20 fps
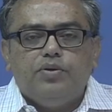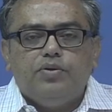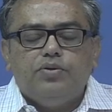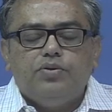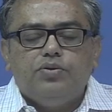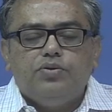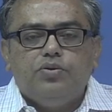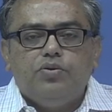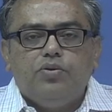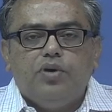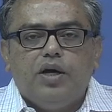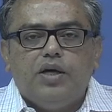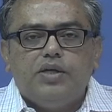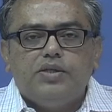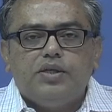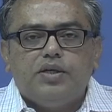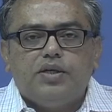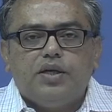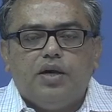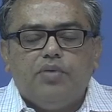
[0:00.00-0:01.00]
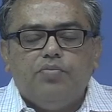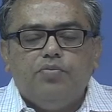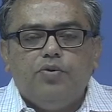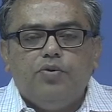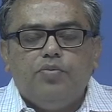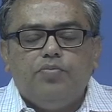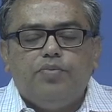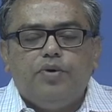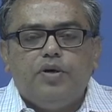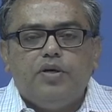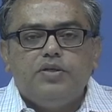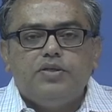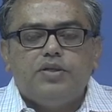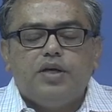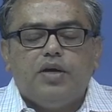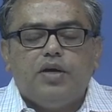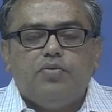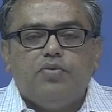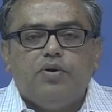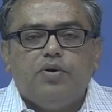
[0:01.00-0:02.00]
So, as the time will pass,
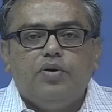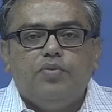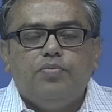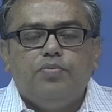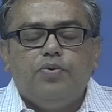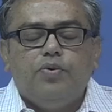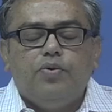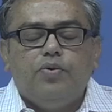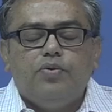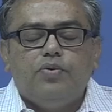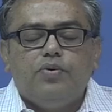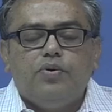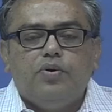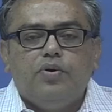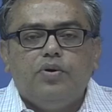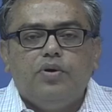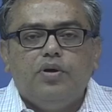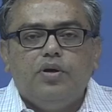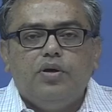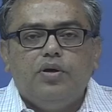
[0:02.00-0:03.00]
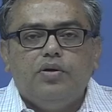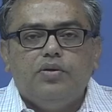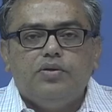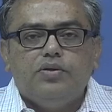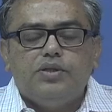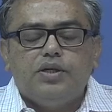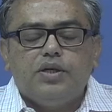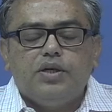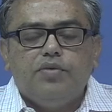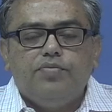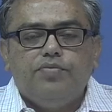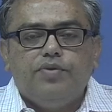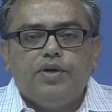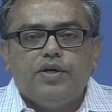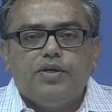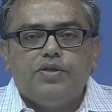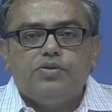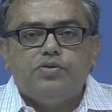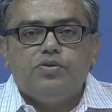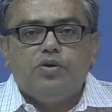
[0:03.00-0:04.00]
the annual report
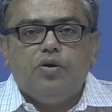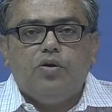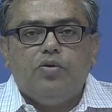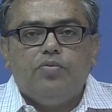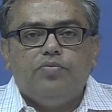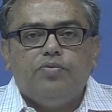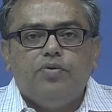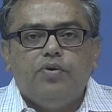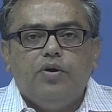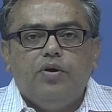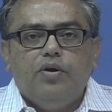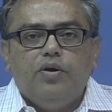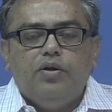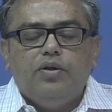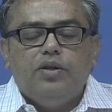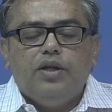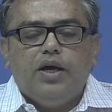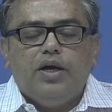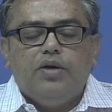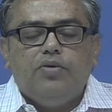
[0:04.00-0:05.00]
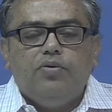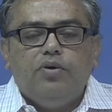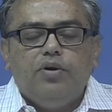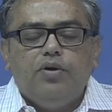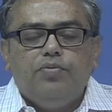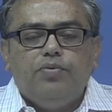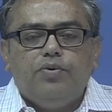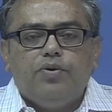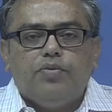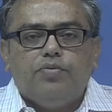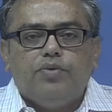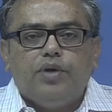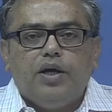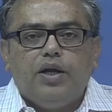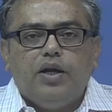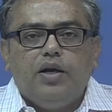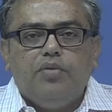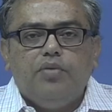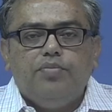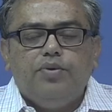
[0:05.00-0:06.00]
significance of the annual report of the
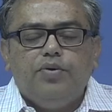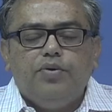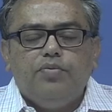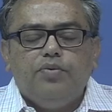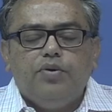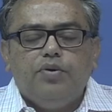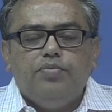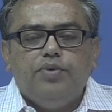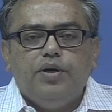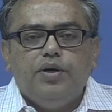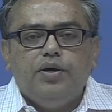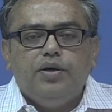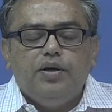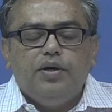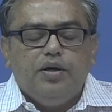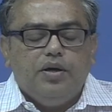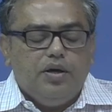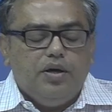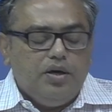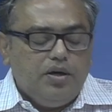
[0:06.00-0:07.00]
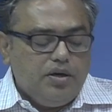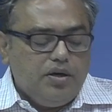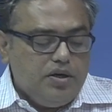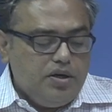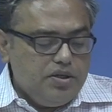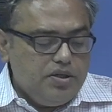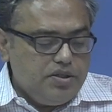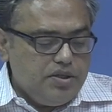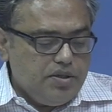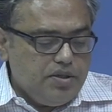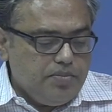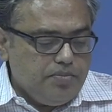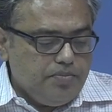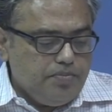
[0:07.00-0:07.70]
LLP will be increasing.